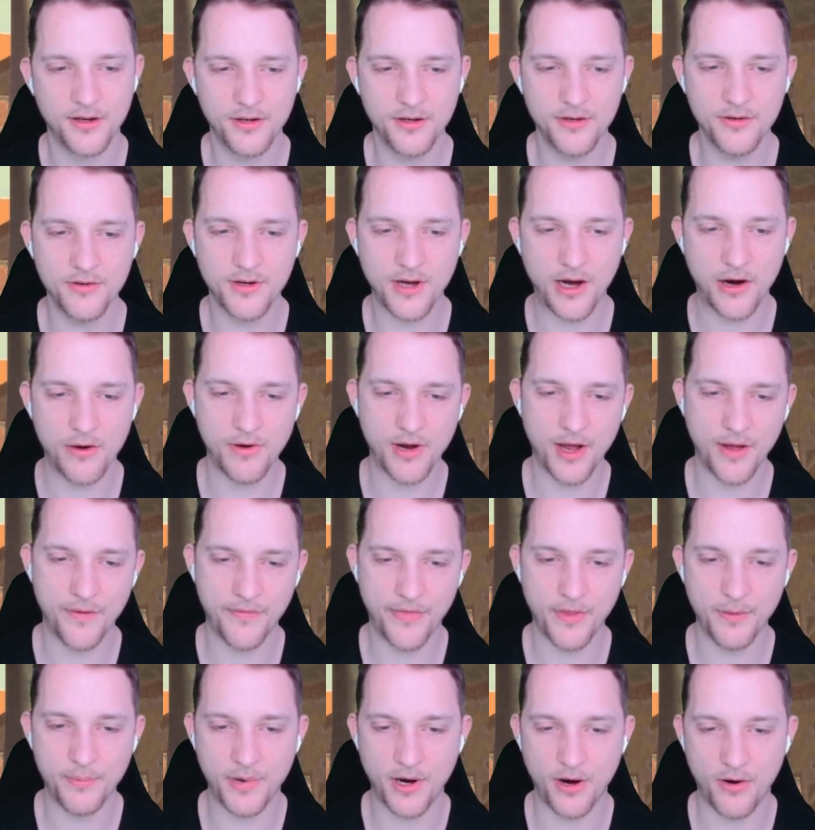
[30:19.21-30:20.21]
You now have
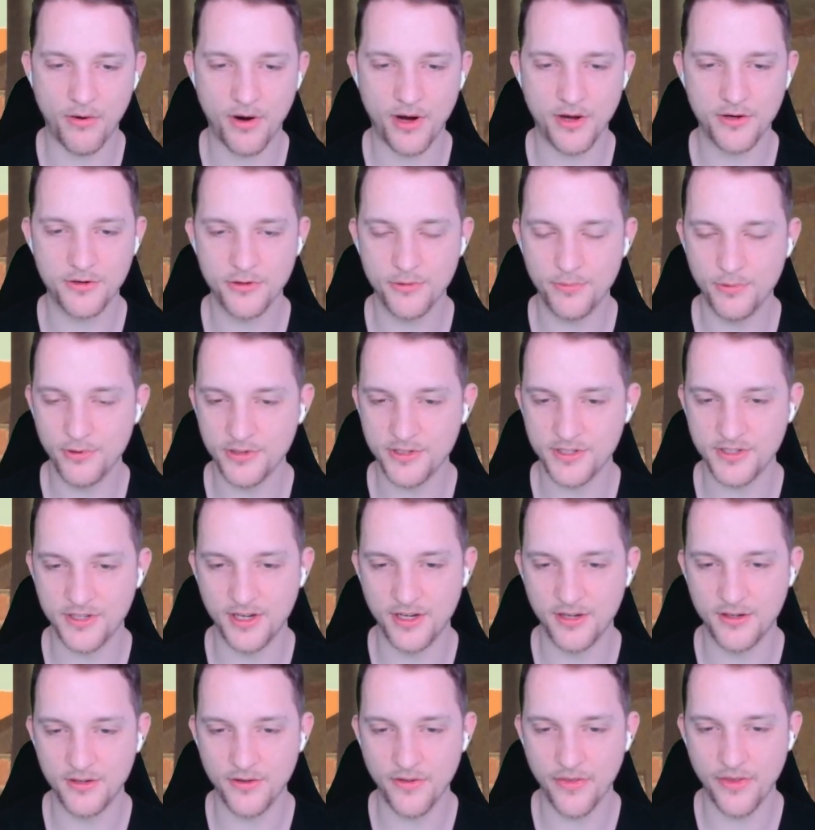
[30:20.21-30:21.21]
the power to
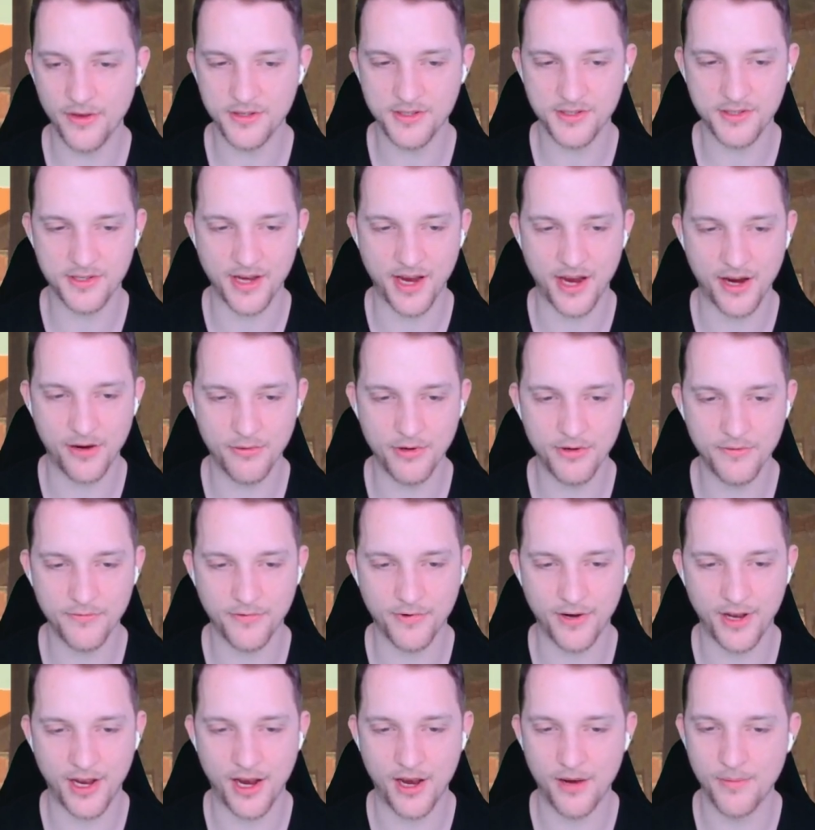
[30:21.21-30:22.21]
proceed to the sacred
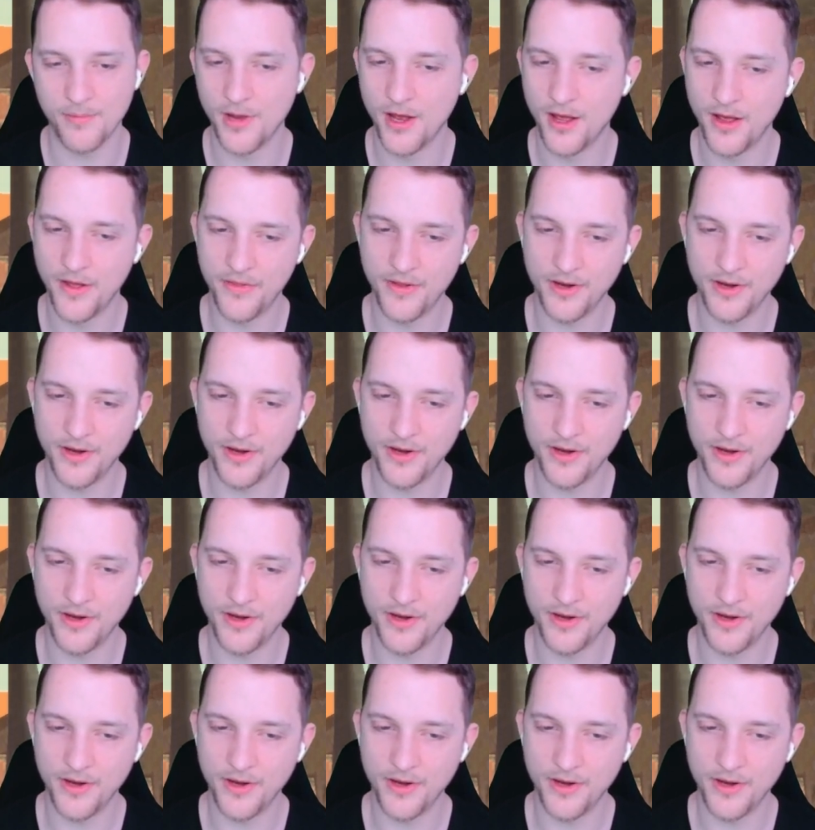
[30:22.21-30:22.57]
flame